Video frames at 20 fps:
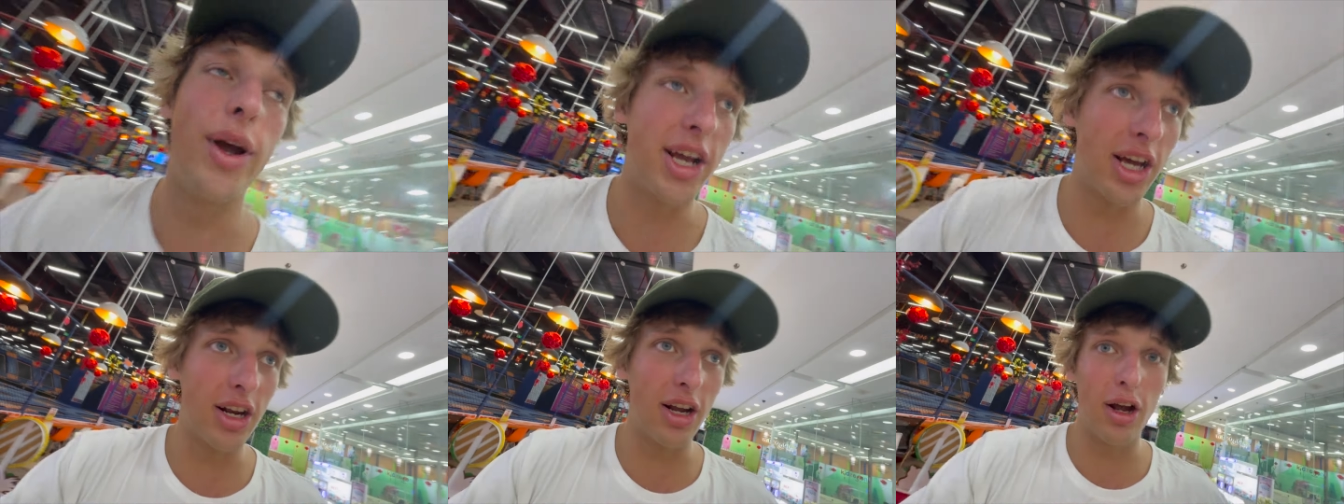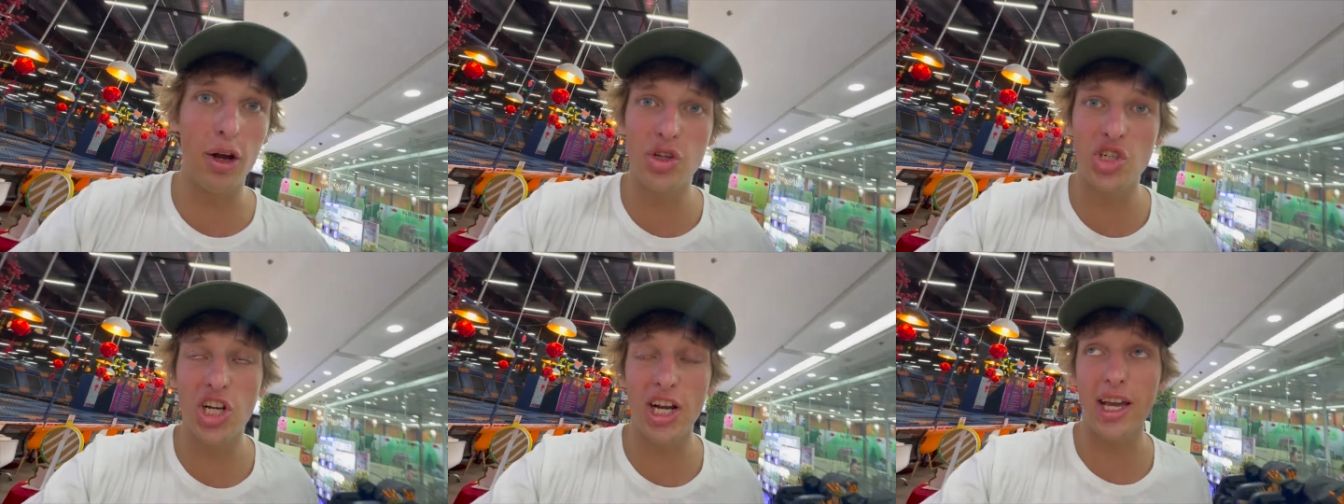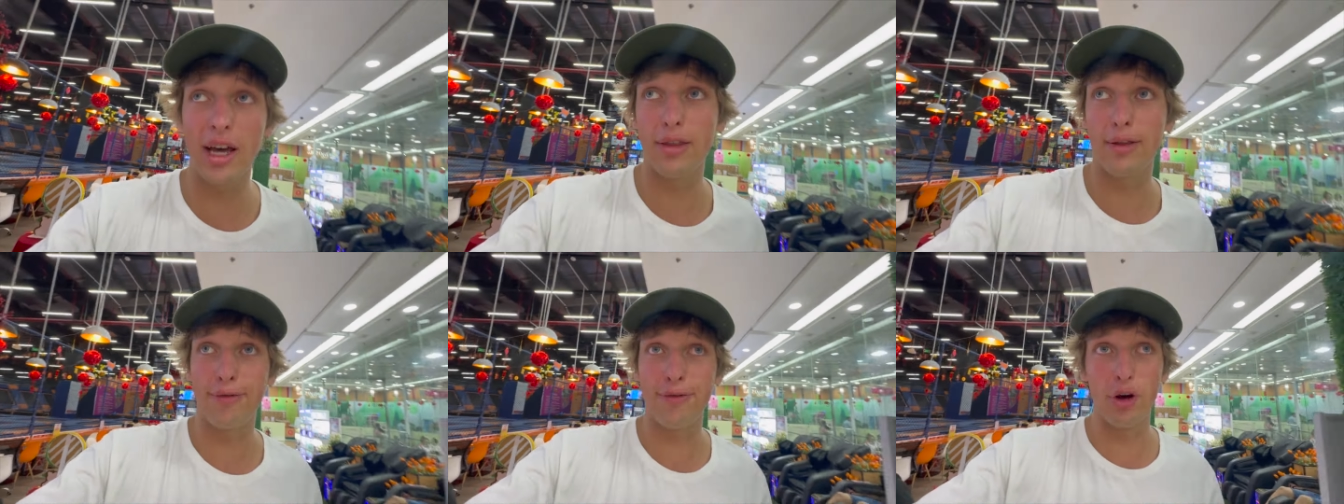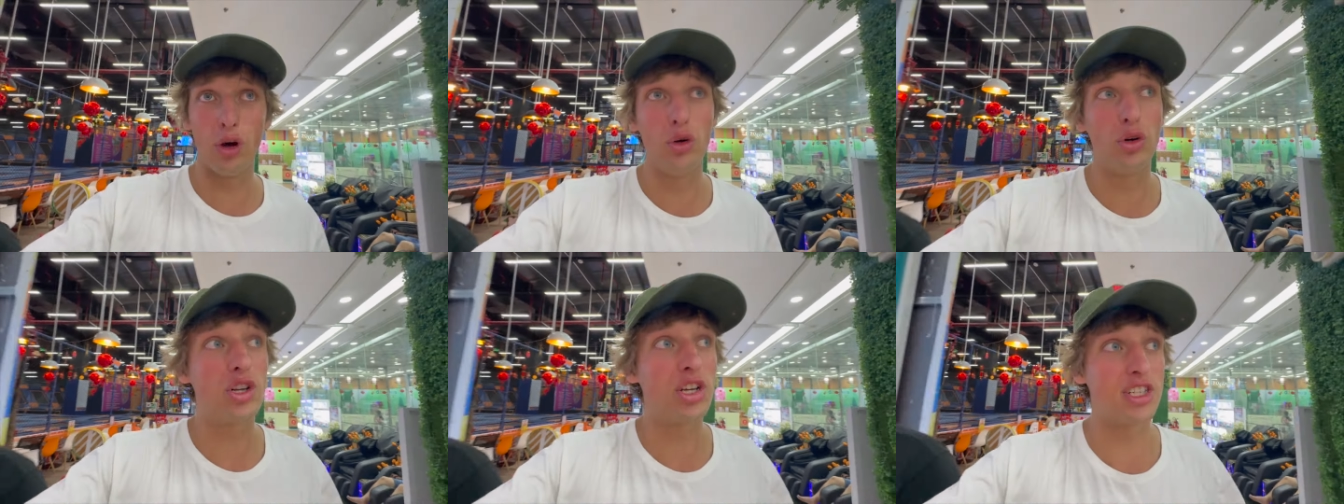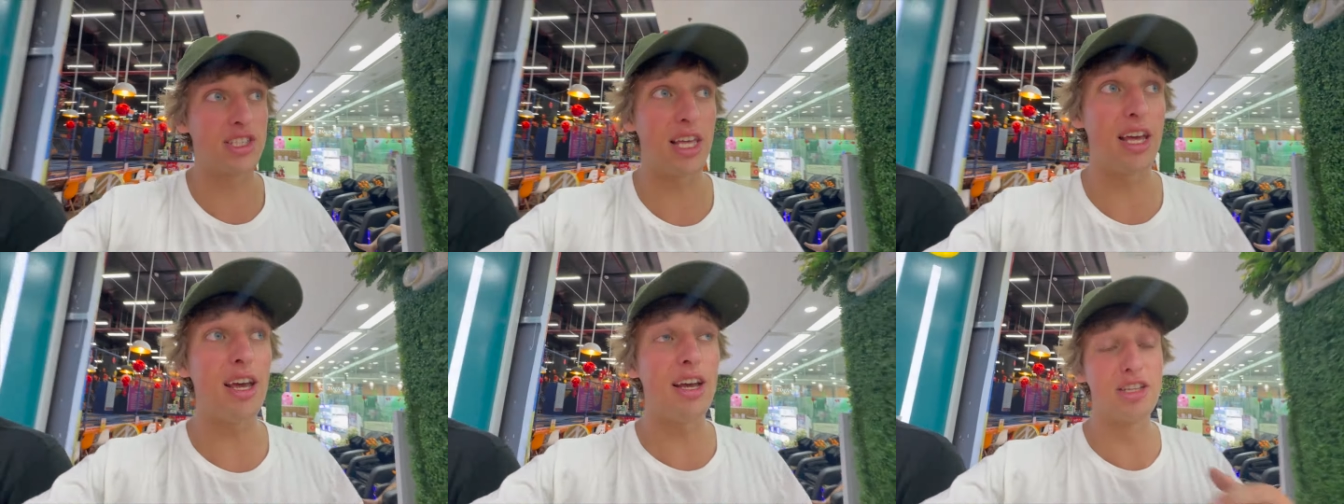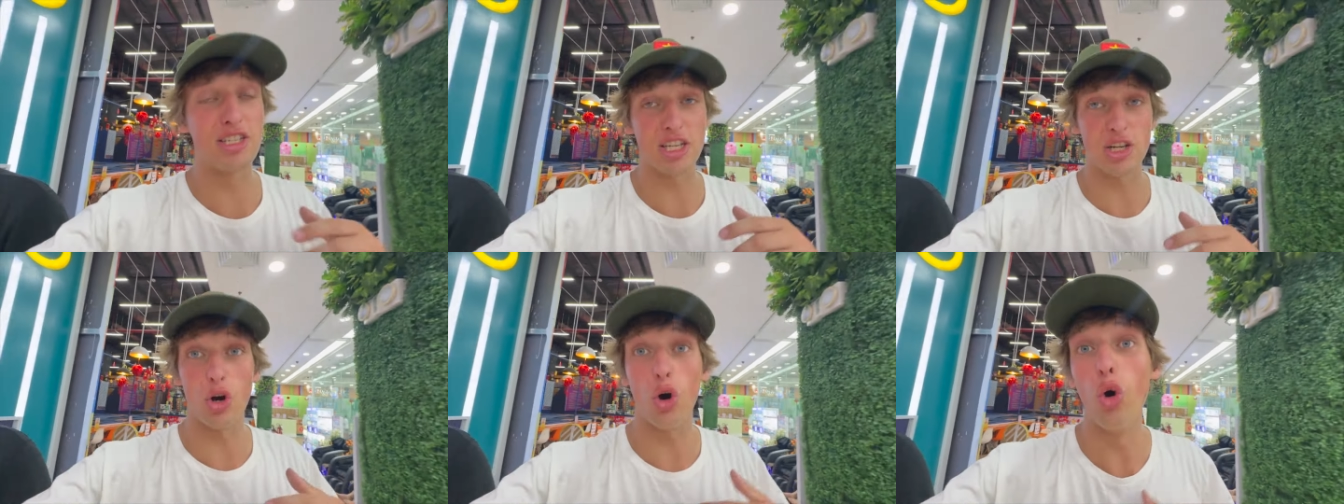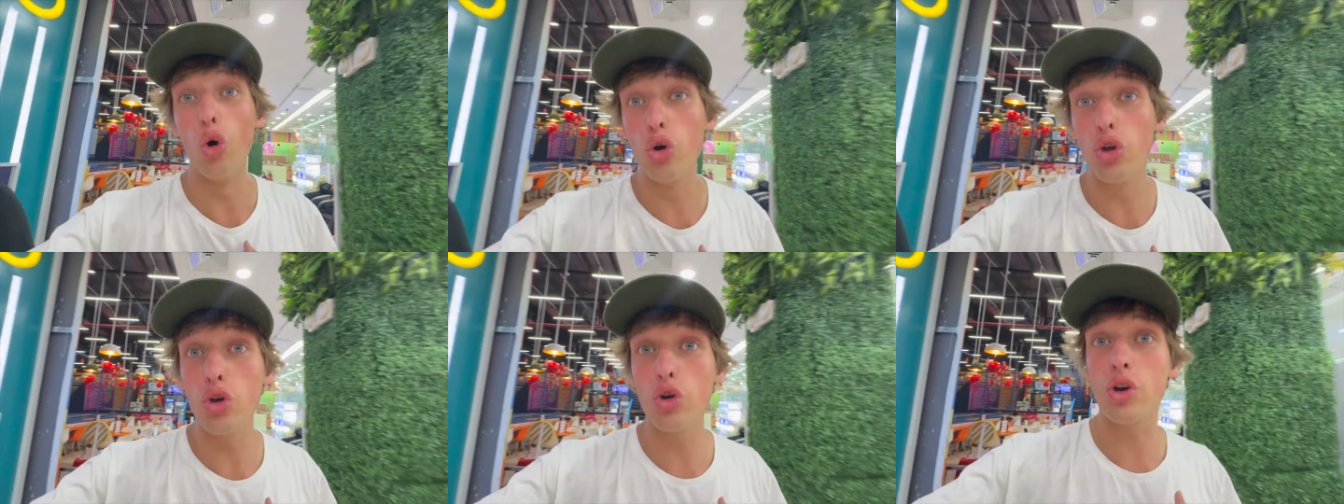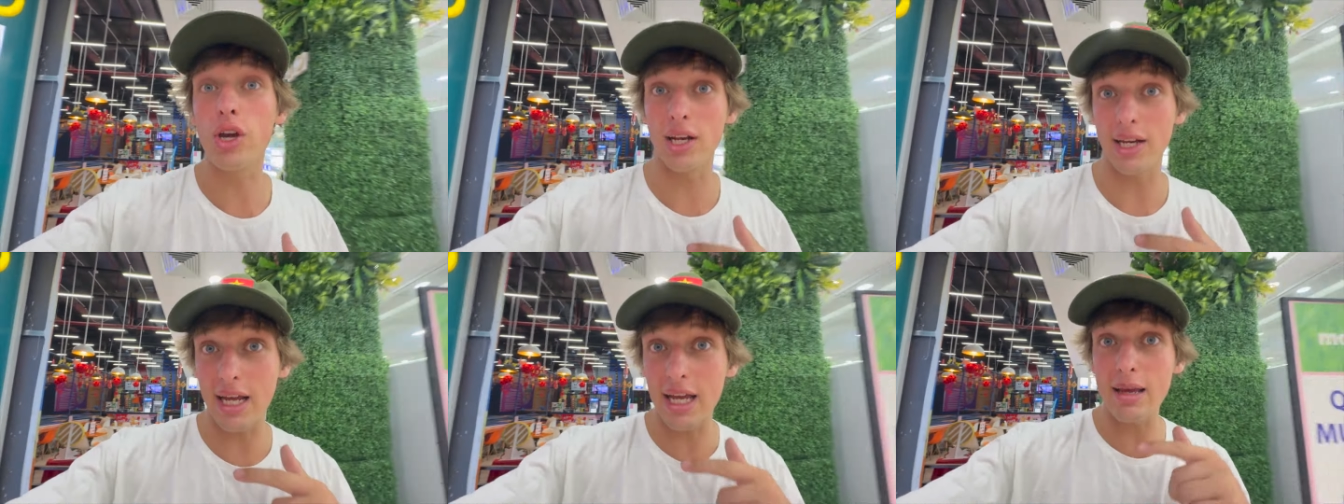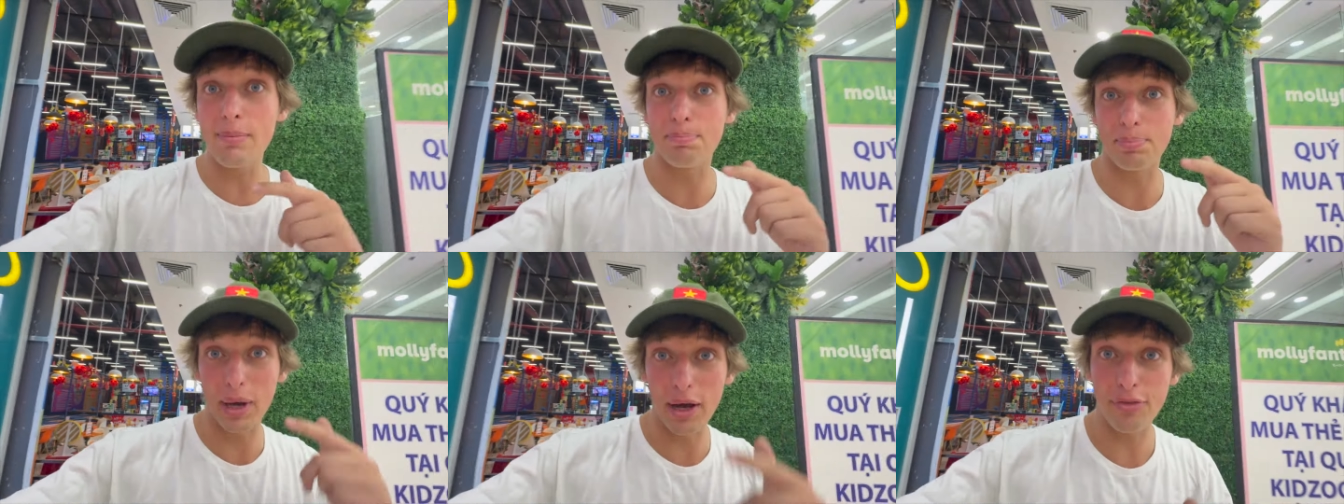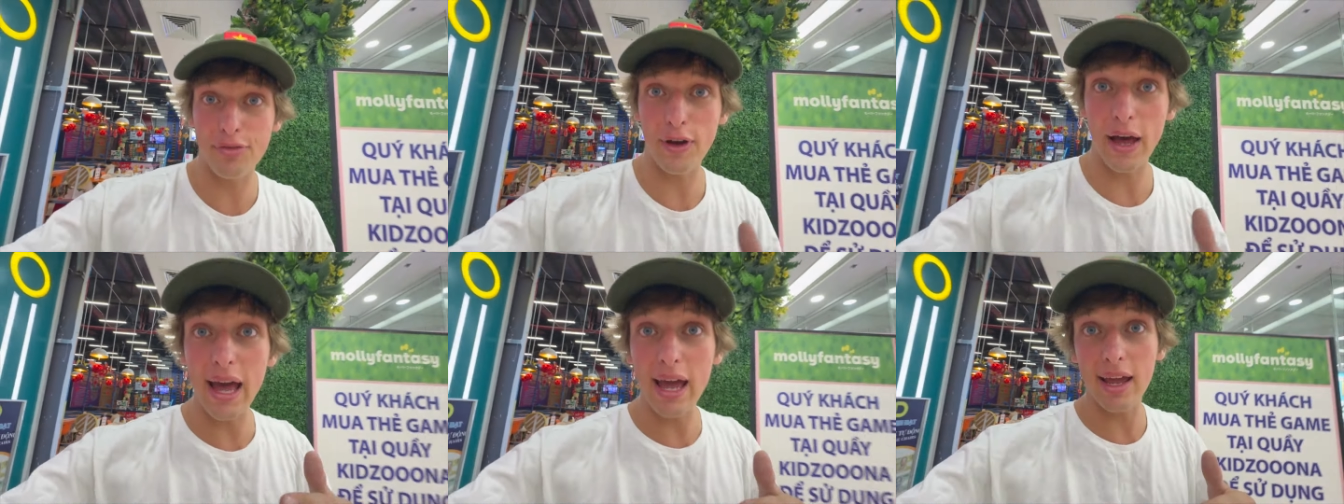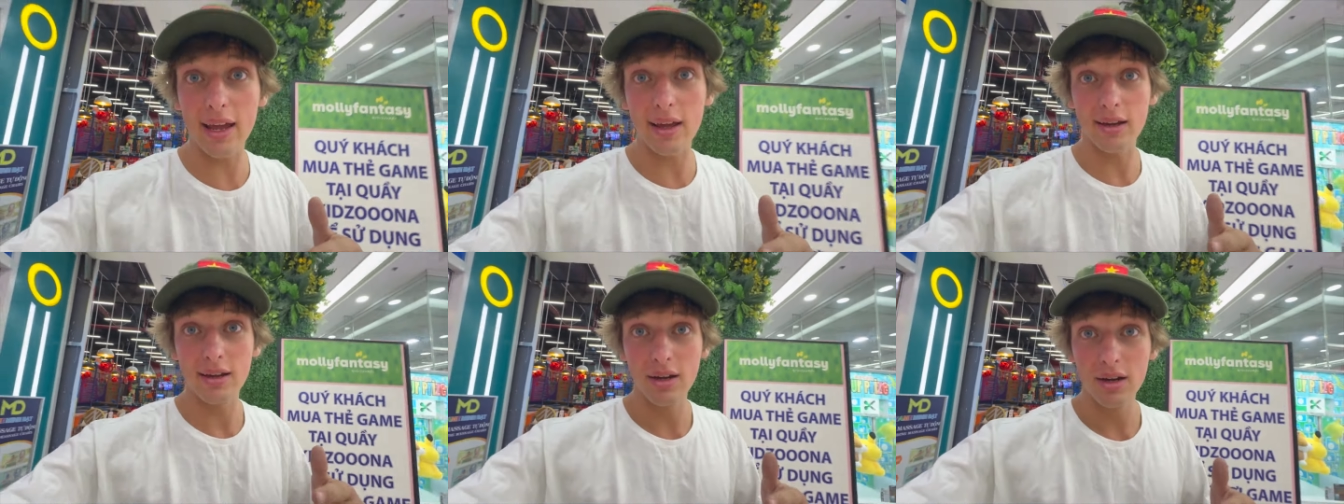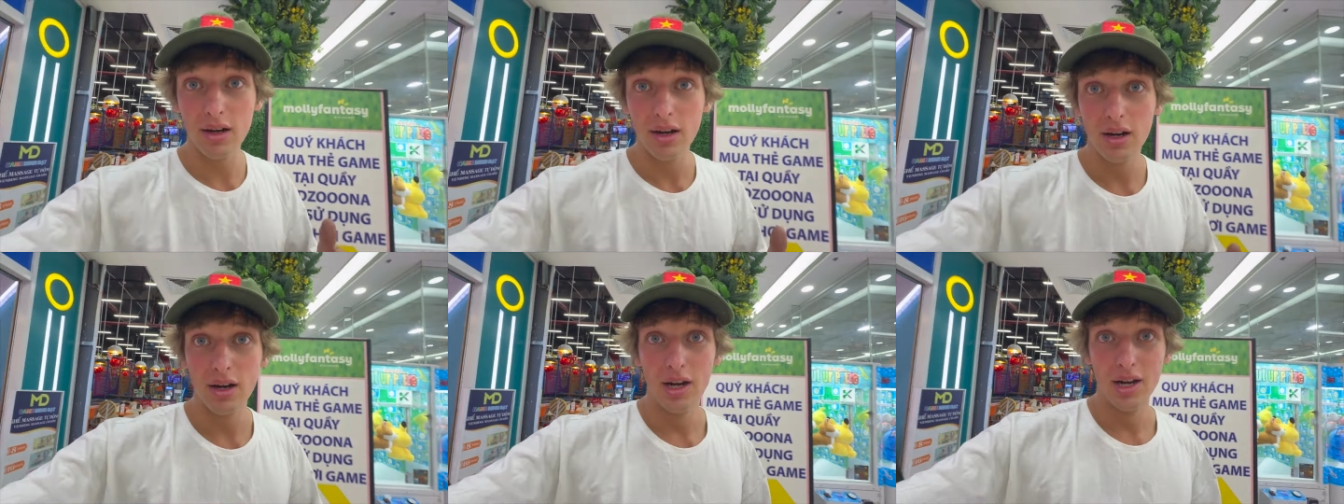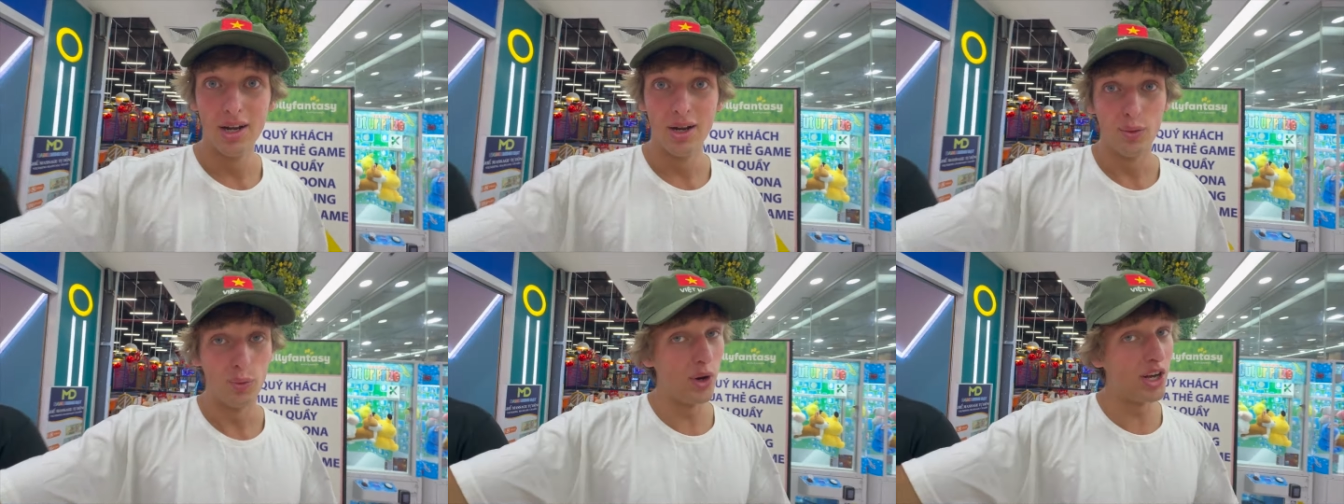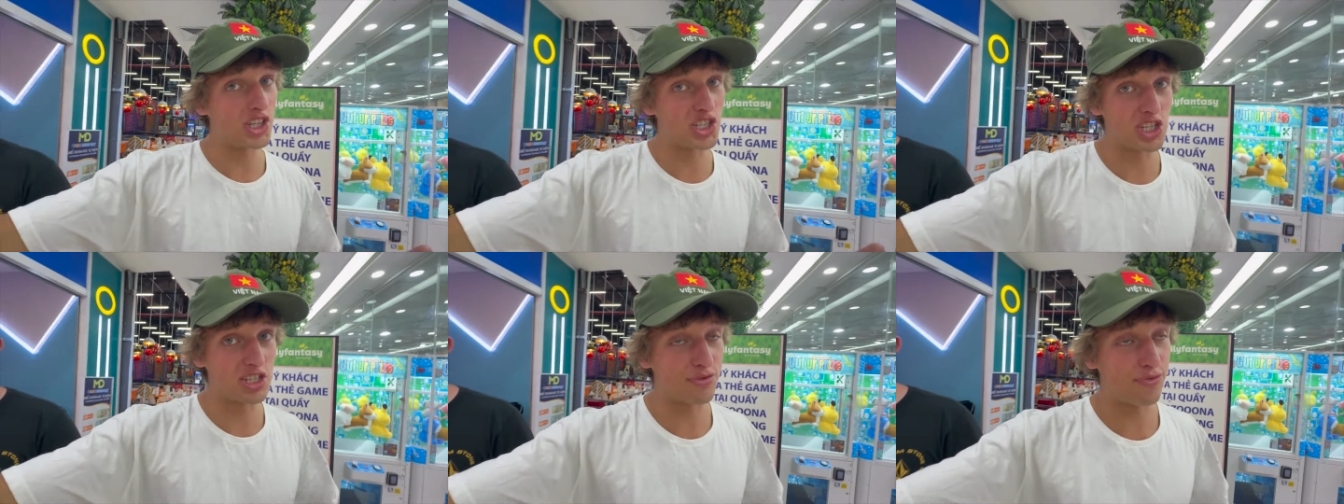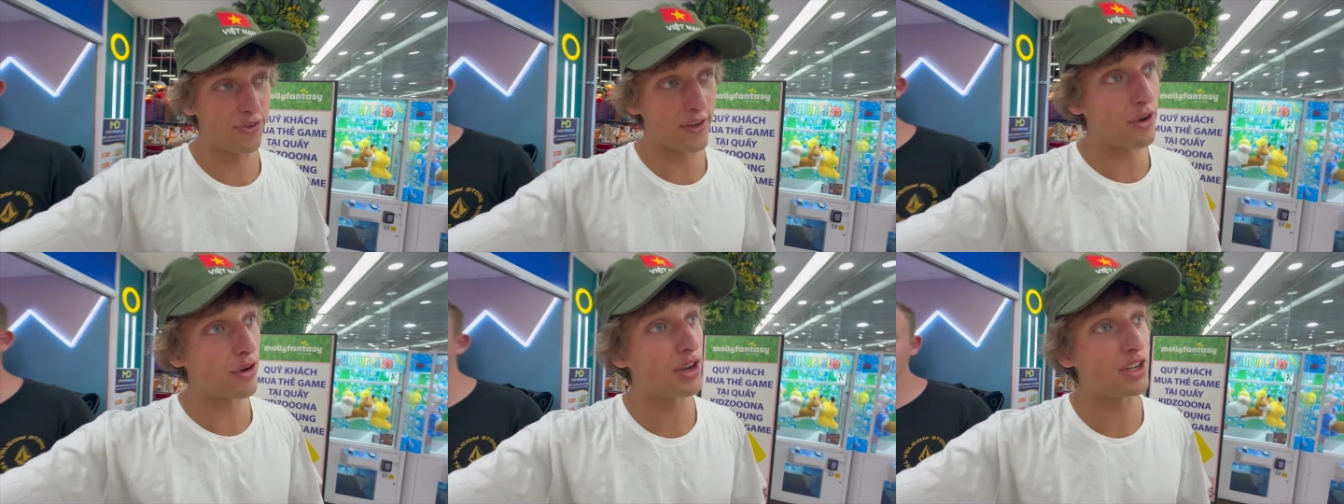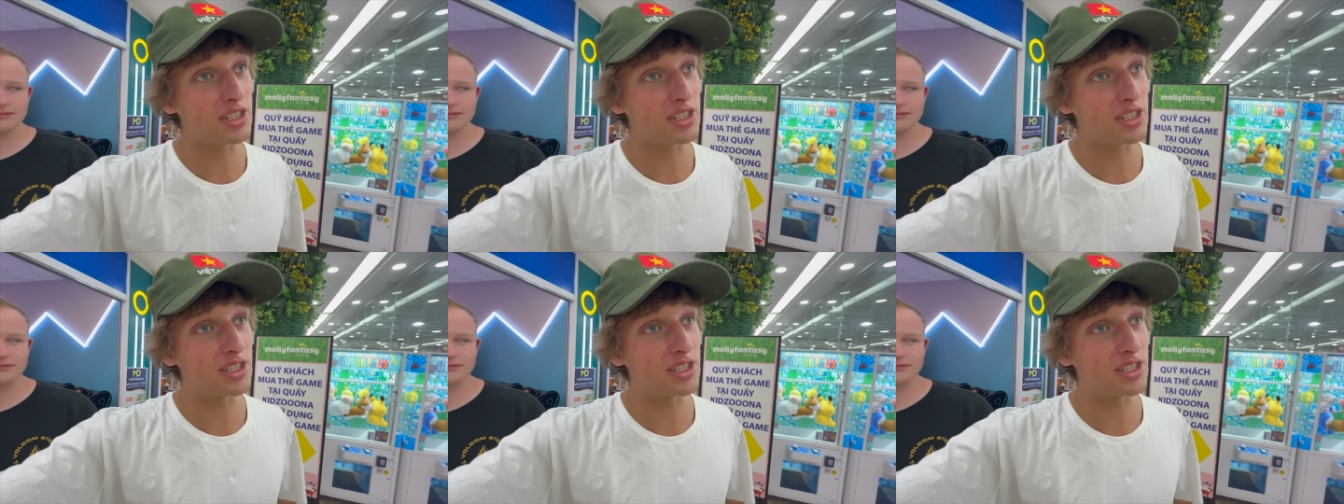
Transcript: gonna go check out the food because there is an all-you-can-eat buffet, which is very